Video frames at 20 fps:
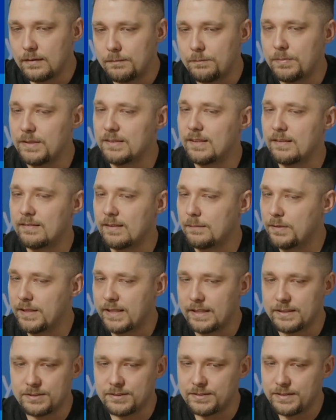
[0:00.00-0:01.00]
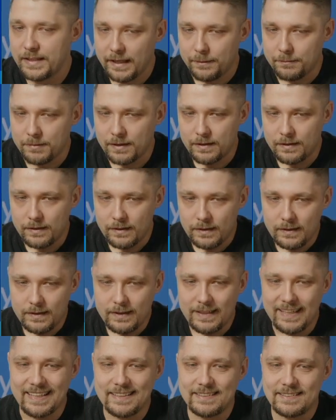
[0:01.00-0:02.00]
business application name,
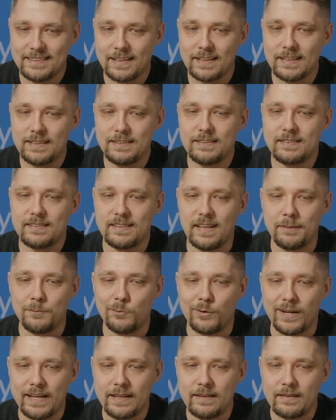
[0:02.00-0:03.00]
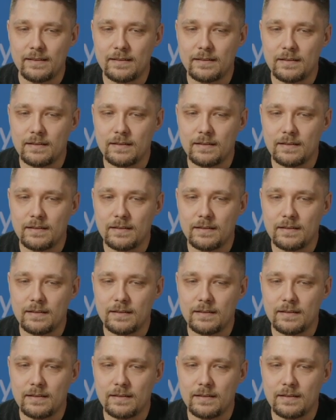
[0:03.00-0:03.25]
exactly the same way